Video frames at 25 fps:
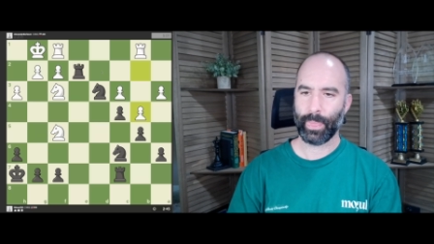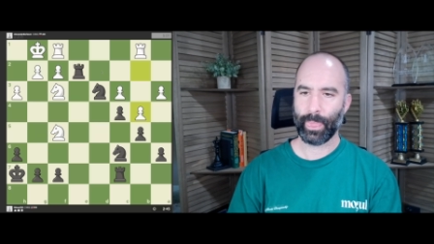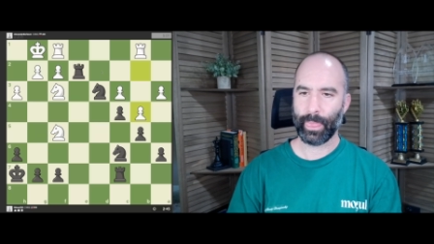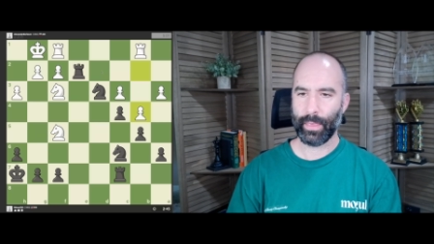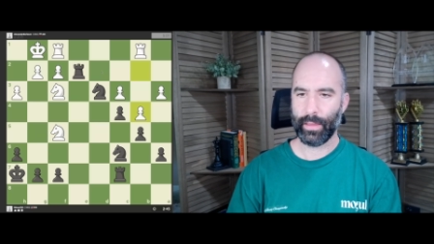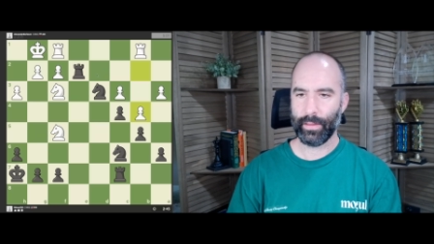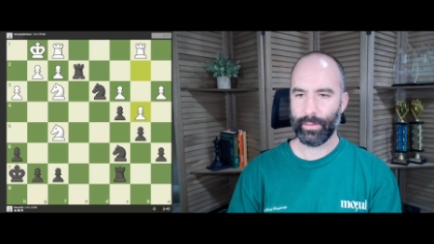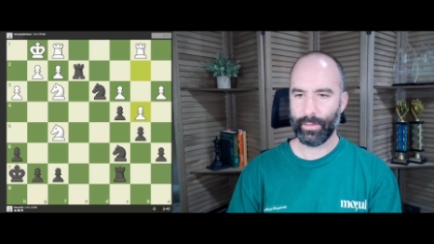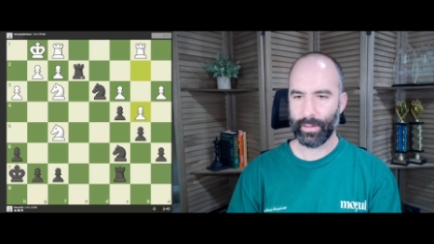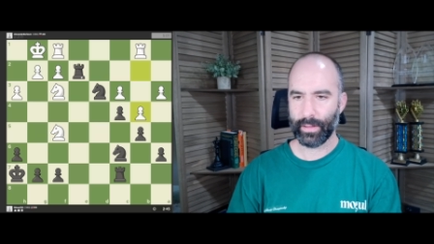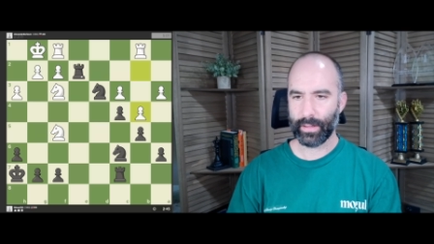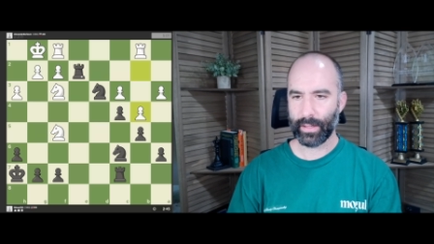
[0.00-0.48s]

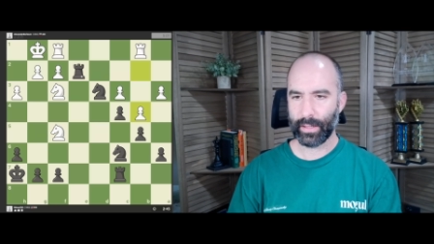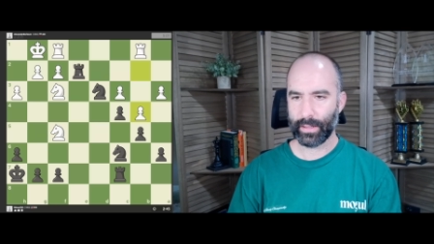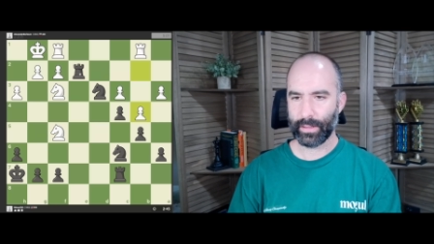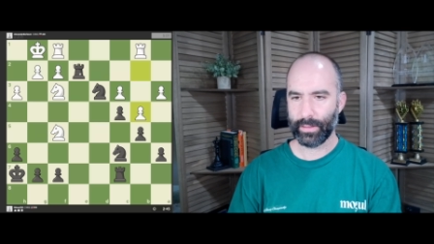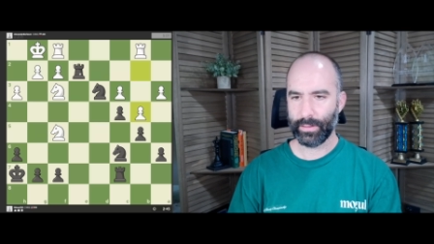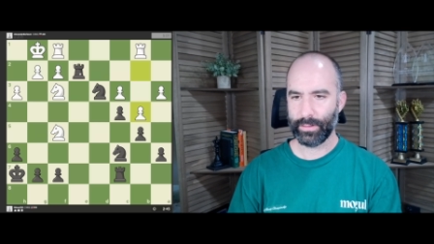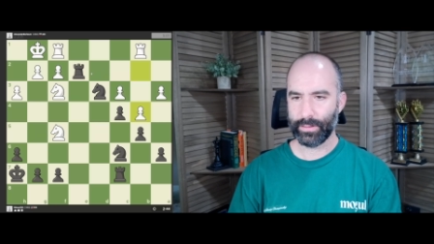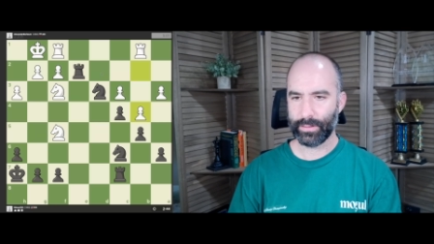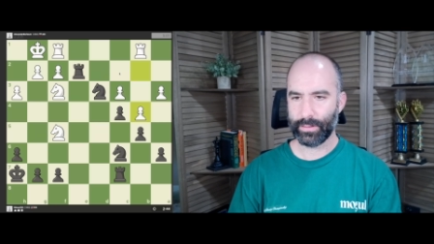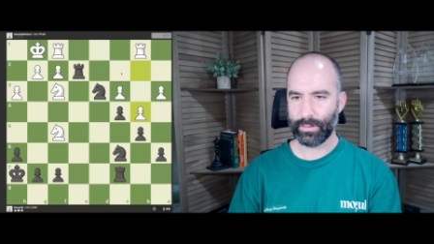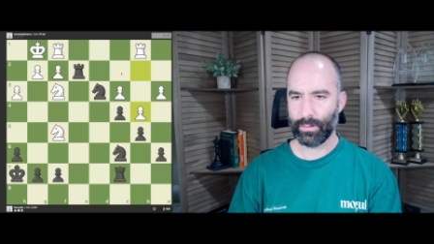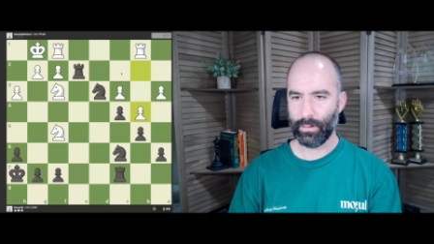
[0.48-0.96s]
I think I can
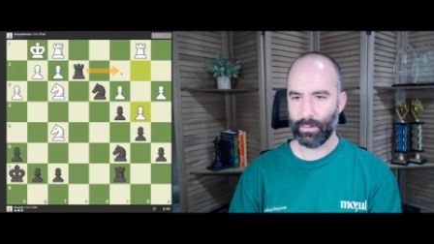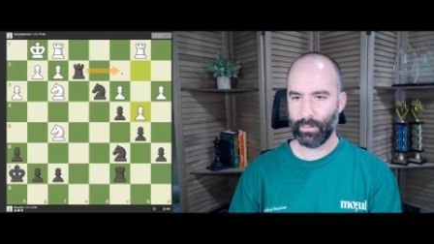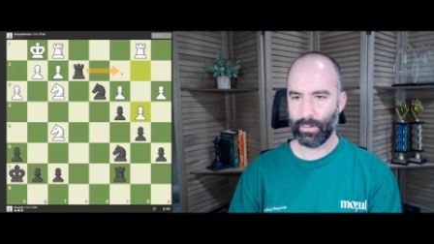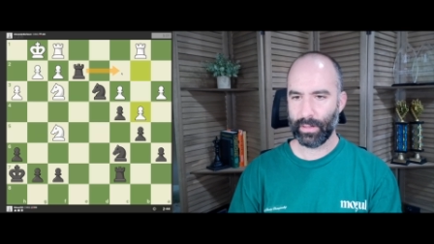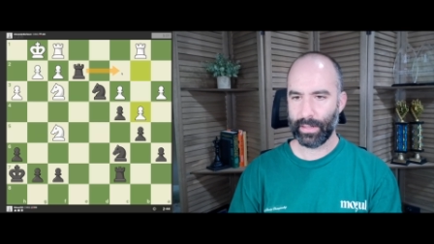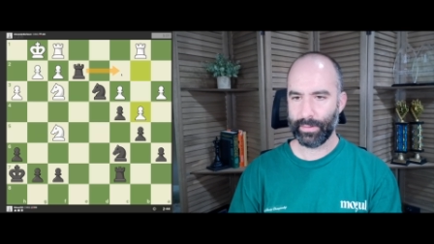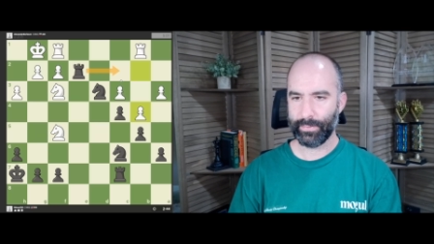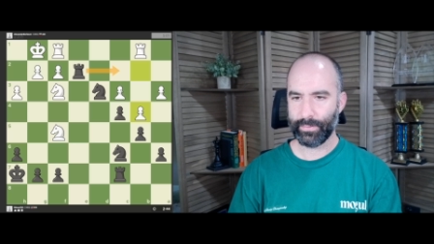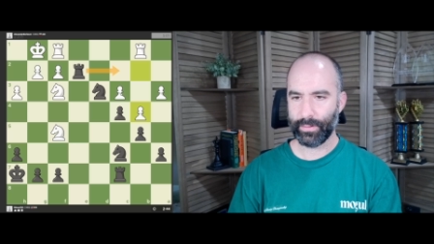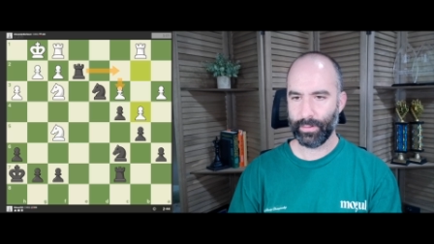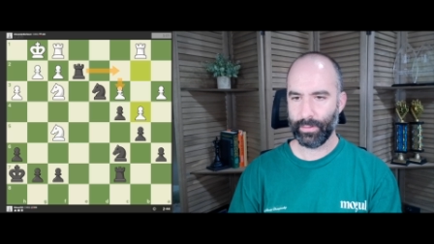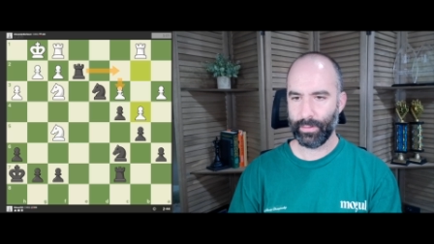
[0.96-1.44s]
just go
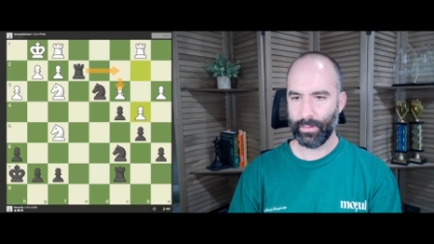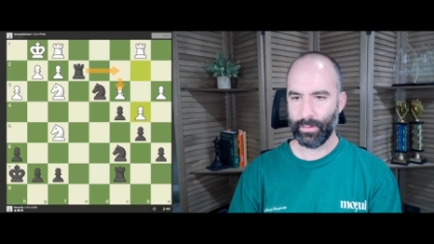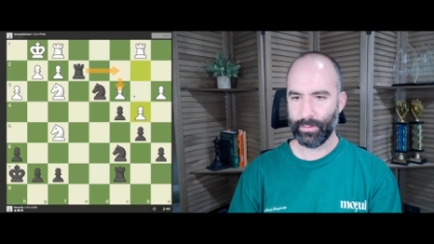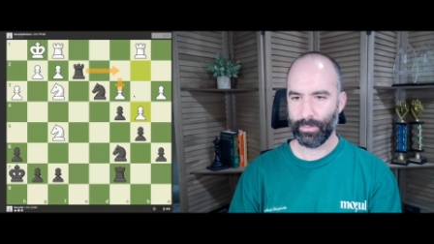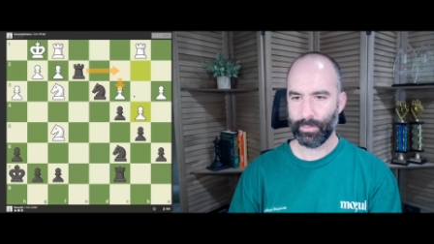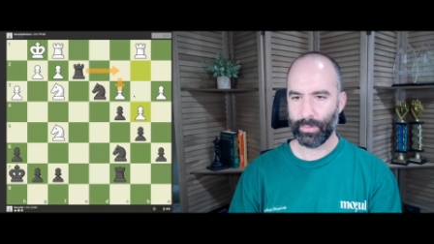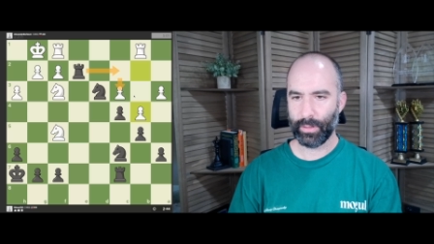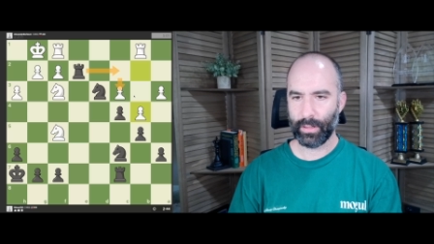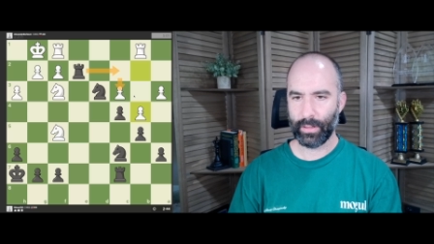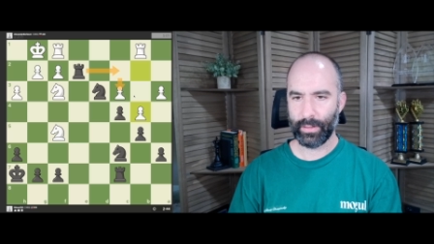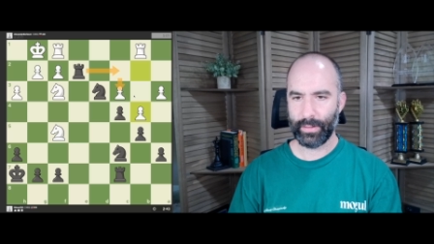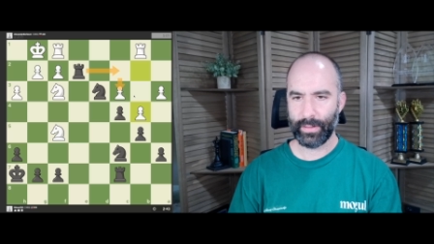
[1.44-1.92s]
after this
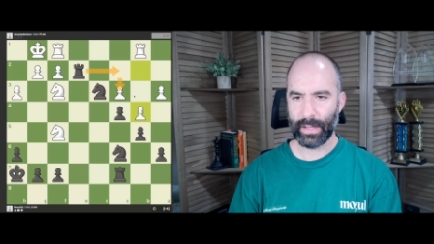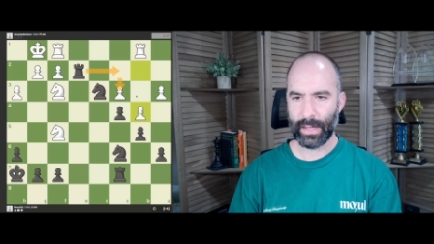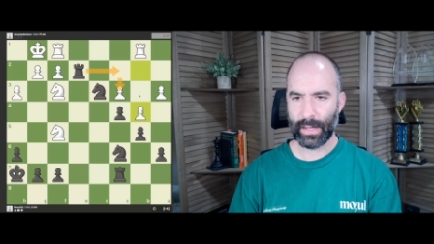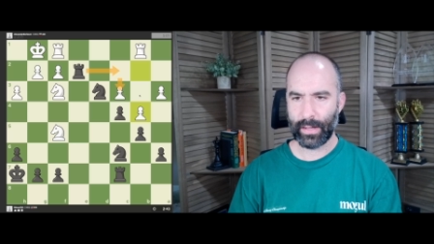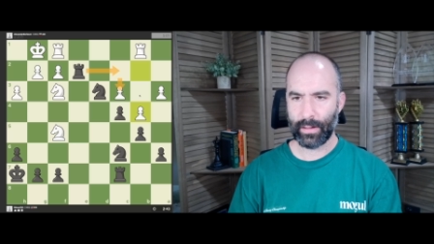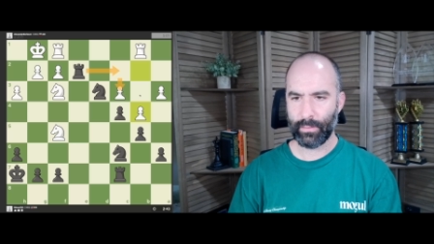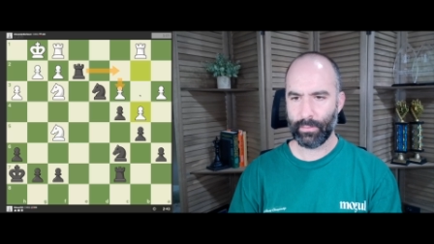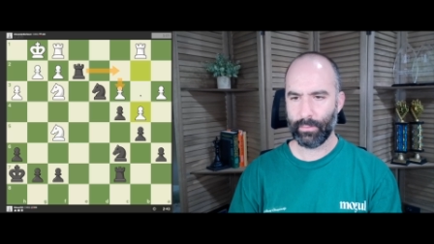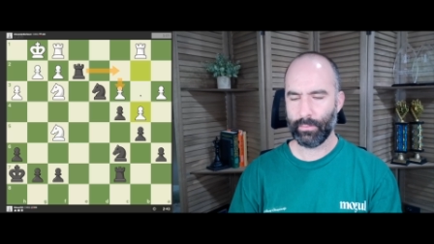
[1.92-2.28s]
pawn now.